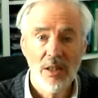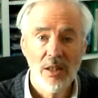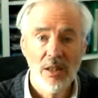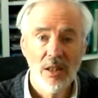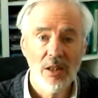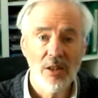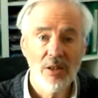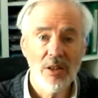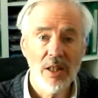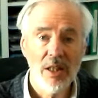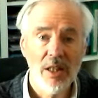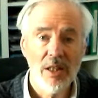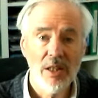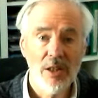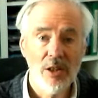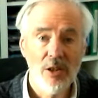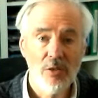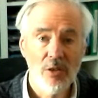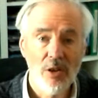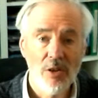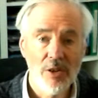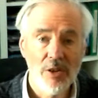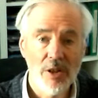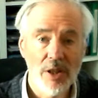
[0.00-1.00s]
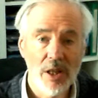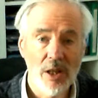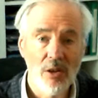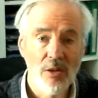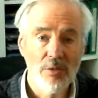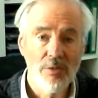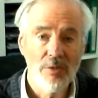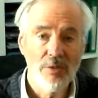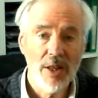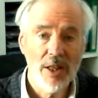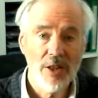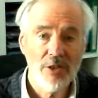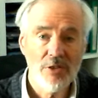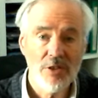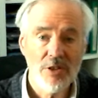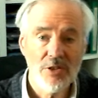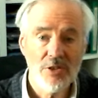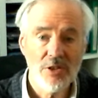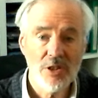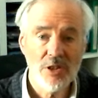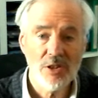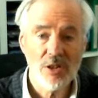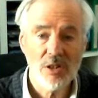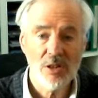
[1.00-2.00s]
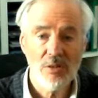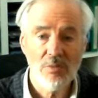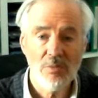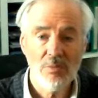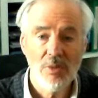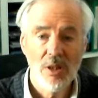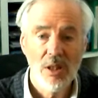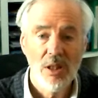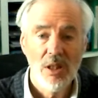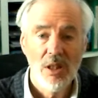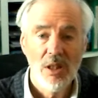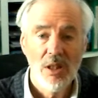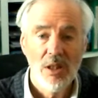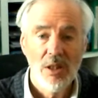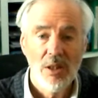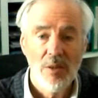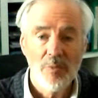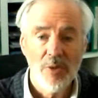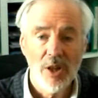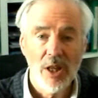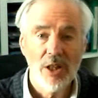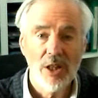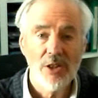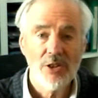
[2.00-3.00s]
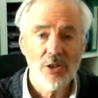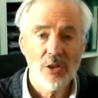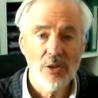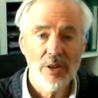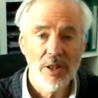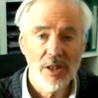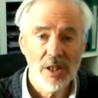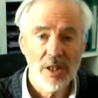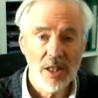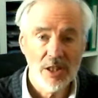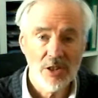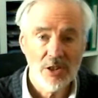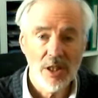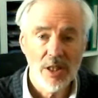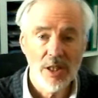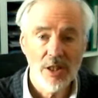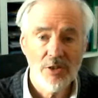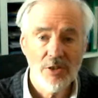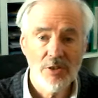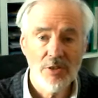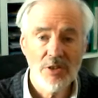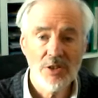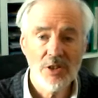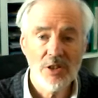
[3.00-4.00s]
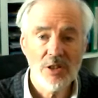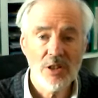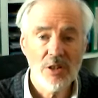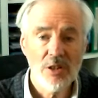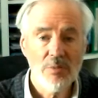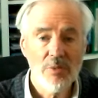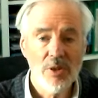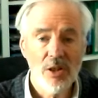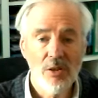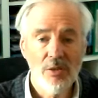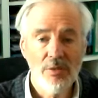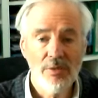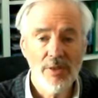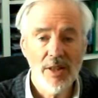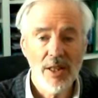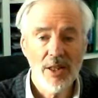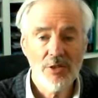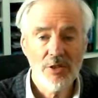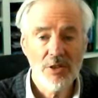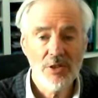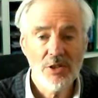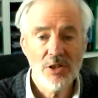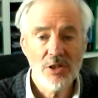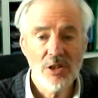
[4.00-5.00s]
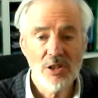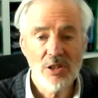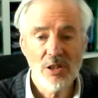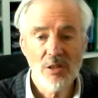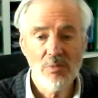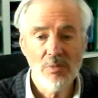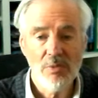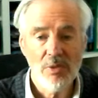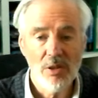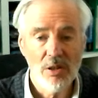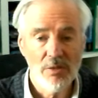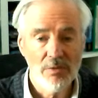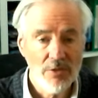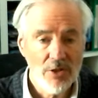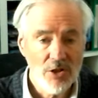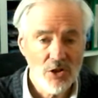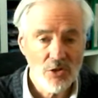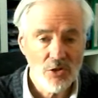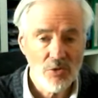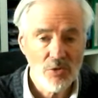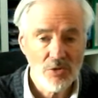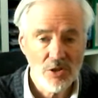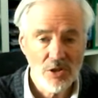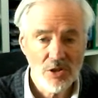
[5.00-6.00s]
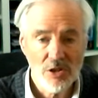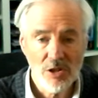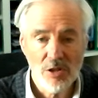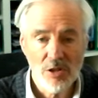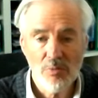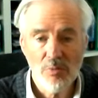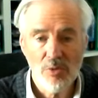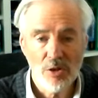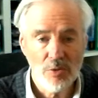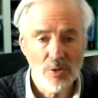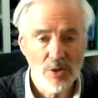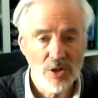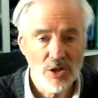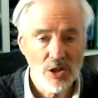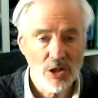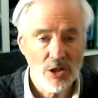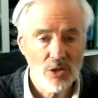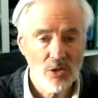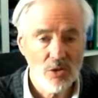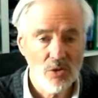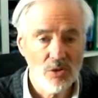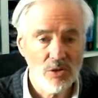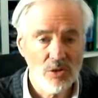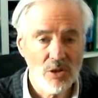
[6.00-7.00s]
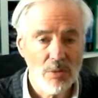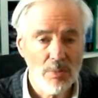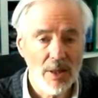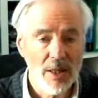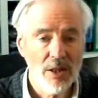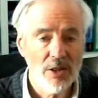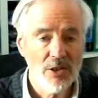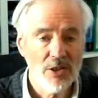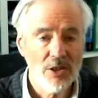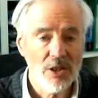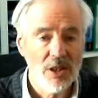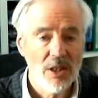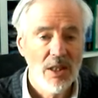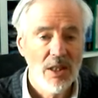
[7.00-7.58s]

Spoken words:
Okay, you've got the olfactory system, the gustatory system, the olfactory system, the visual system, which we just talked about,